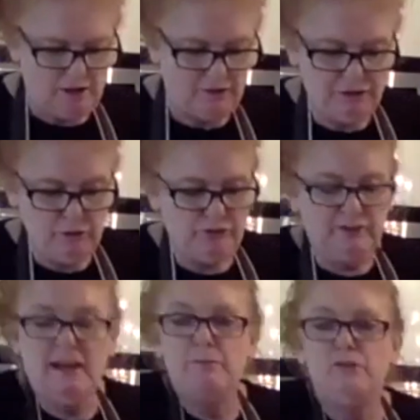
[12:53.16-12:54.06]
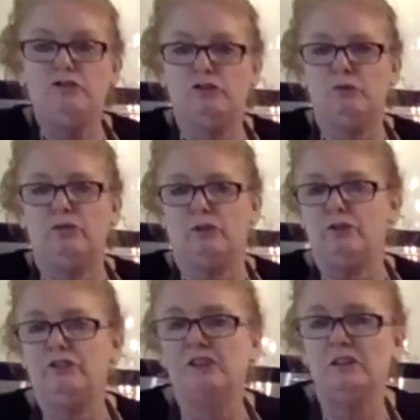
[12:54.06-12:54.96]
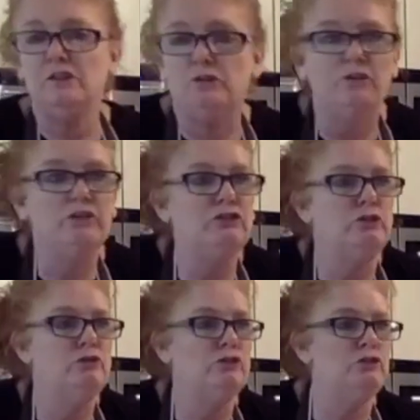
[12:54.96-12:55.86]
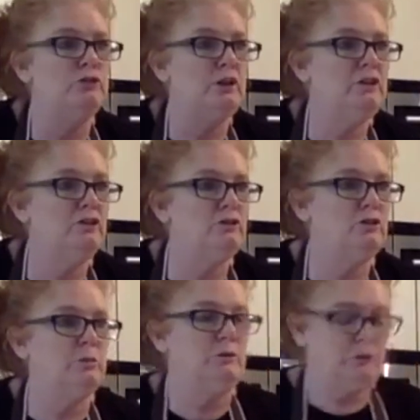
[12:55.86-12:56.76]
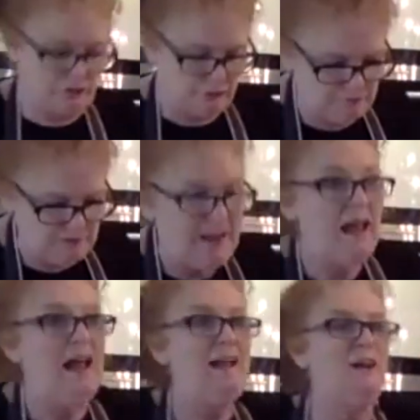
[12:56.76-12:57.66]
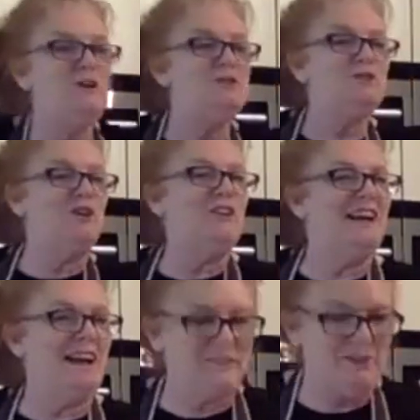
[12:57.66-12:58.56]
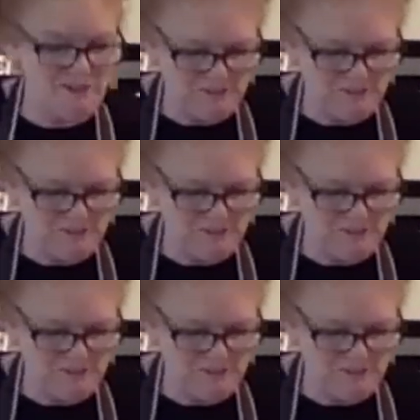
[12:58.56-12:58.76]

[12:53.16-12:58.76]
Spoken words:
used lemon juice. Obviously, you can use orange juice, you can use any juice you want to. Hello, Donna, how are